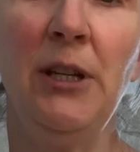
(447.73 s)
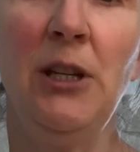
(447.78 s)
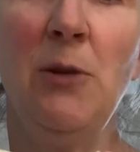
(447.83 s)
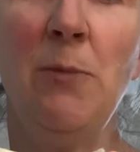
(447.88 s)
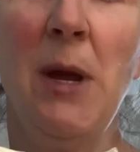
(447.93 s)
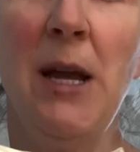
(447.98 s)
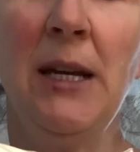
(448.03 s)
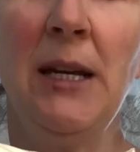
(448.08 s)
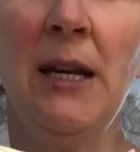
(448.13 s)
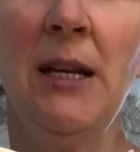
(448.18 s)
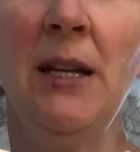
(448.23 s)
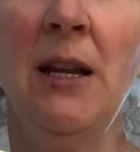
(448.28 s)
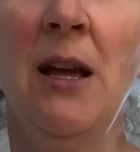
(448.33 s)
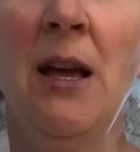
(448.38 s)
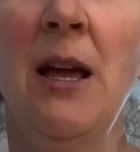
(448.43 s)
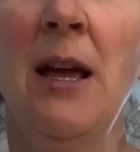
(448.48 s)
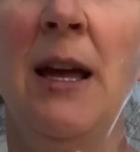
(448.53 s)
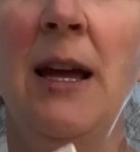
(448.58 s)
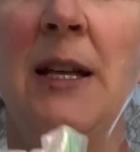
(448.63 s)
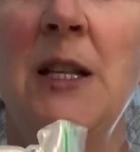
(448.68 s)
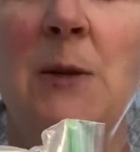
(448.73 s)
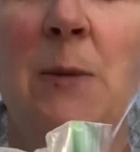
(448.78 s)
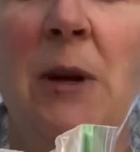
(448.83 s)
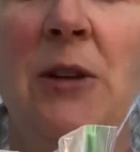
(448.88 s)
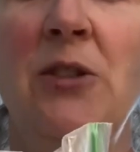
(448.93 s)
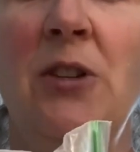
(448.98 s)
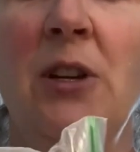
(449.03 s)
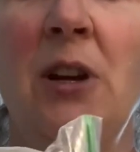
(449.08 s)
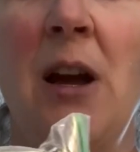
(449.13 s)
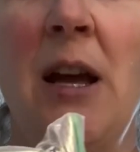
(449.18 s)
you make it, it's
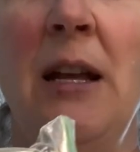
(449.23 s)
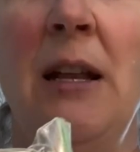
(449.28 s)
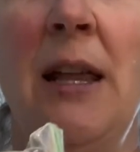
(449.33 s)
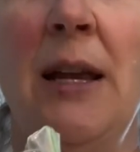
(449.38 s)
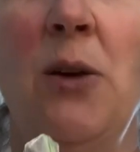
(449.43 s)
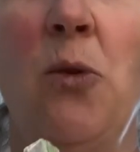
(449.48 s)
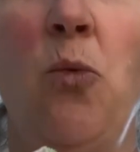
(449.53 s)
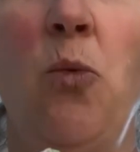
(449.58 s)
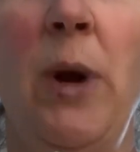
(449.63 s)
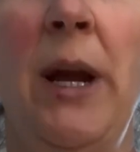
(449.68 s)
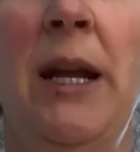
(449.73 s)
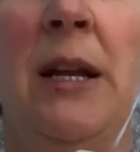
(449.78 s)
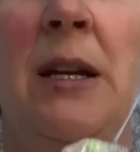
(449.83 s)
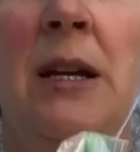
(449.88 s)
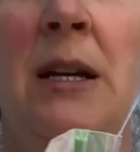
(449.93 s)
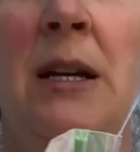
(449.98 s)
best to kind of like wait